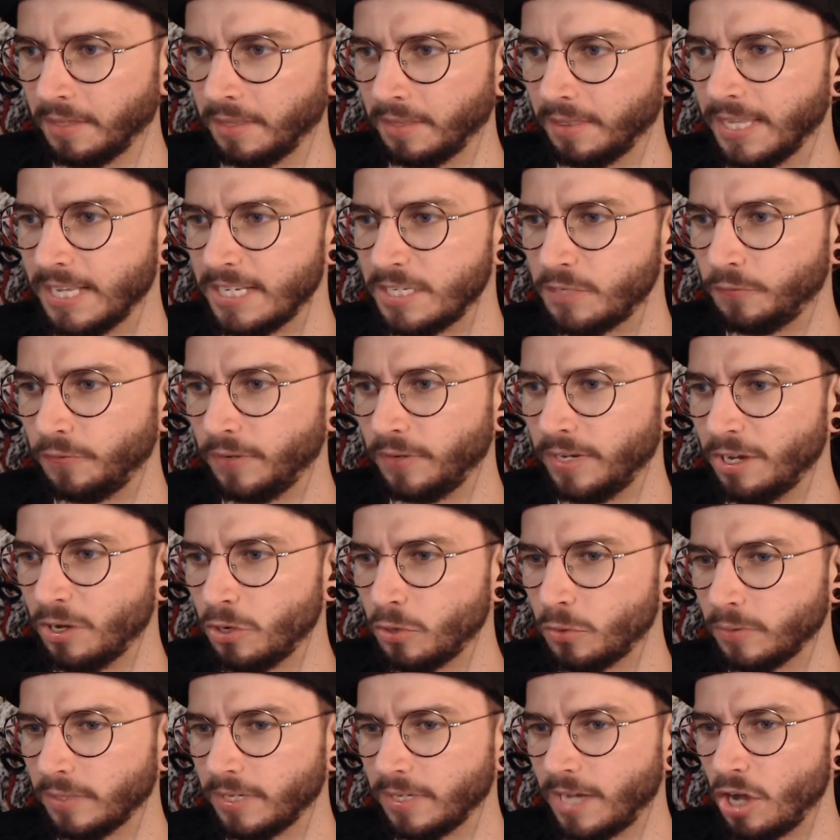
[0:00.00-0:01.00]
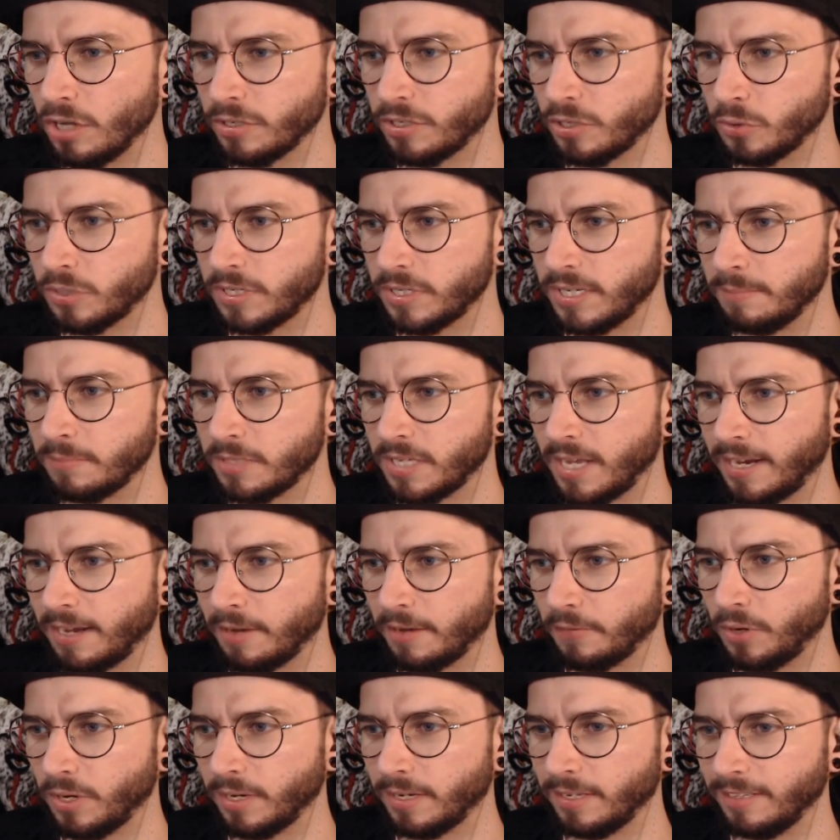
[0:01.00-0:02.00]
This video also seems like a
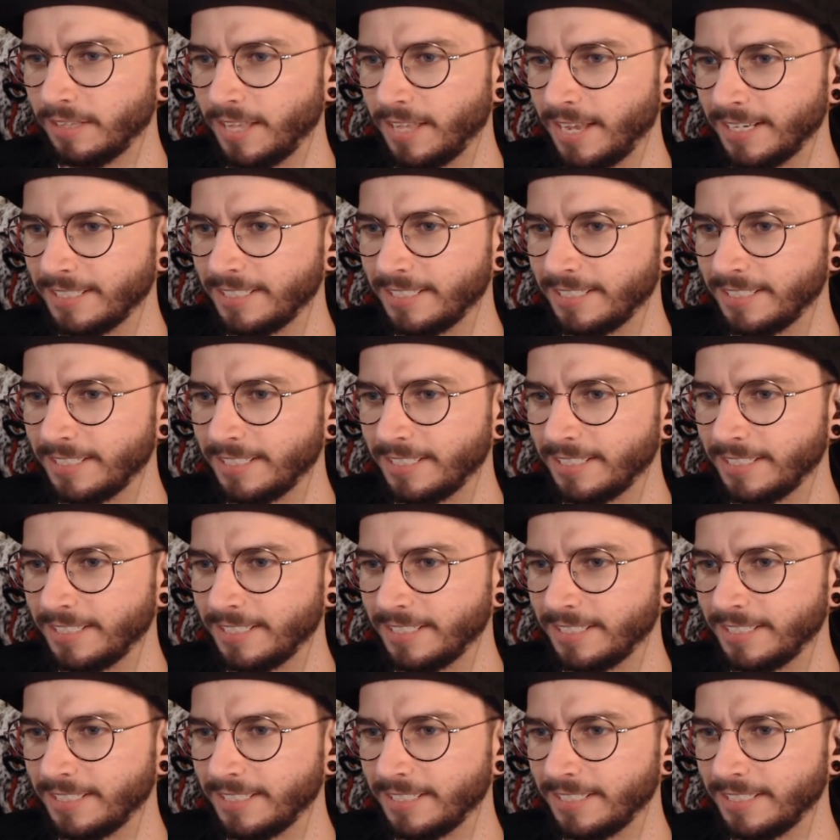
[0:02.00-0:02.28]
fucking like